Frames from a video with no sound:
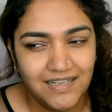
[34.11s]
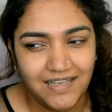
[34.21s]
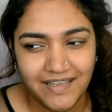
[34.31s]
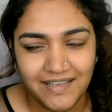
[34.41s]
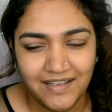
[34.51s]

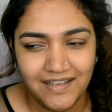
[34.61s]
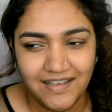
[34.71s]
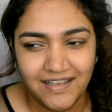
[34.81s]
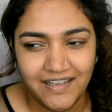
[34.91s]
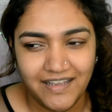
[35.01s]
Like,
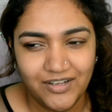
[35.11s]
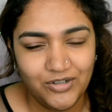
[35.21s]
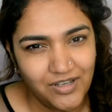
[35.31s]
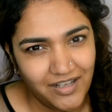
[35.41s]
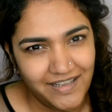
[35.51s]
I
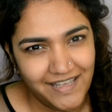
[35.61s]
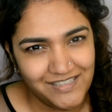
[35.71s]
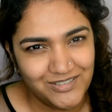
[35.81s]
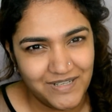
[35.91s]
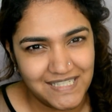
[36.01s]
don't know how
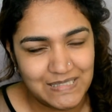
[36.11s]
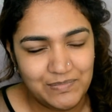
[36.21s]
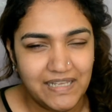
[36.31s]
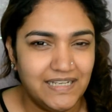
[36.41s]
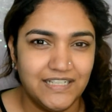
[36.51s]
else to
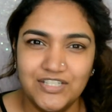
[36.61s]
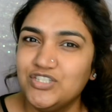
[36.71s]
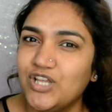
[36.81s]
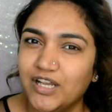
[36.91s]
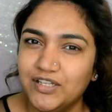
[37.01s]
explain it.
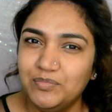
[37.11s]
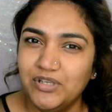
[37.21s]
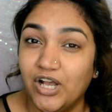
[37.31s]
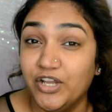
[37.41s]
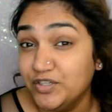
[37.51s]
It's not going to
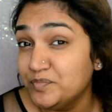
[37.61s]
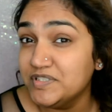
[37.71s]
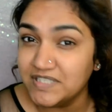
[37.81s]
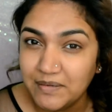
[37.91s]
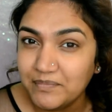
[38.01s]
be
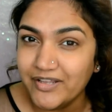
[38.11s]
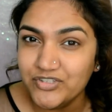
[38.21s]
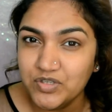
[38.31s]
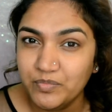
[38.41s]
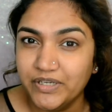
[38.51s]
100%
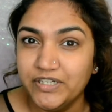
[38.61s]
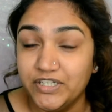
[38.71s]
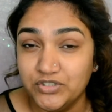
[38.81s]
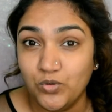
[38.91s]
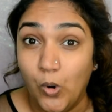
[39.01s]
matching, but it
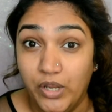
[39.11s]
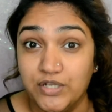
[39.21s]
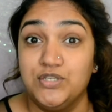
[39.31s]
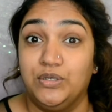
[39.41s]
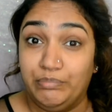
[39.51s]
is
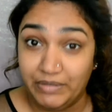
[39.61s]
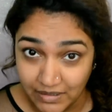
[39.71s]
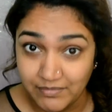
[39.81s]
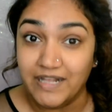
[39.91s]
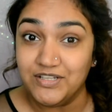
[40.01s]
going to
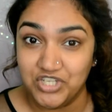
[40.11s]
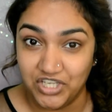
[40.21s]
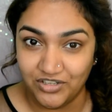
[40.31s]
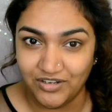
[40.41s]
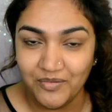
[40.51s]
be
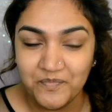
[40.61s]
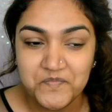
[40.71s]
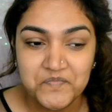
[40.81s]
matching, you know?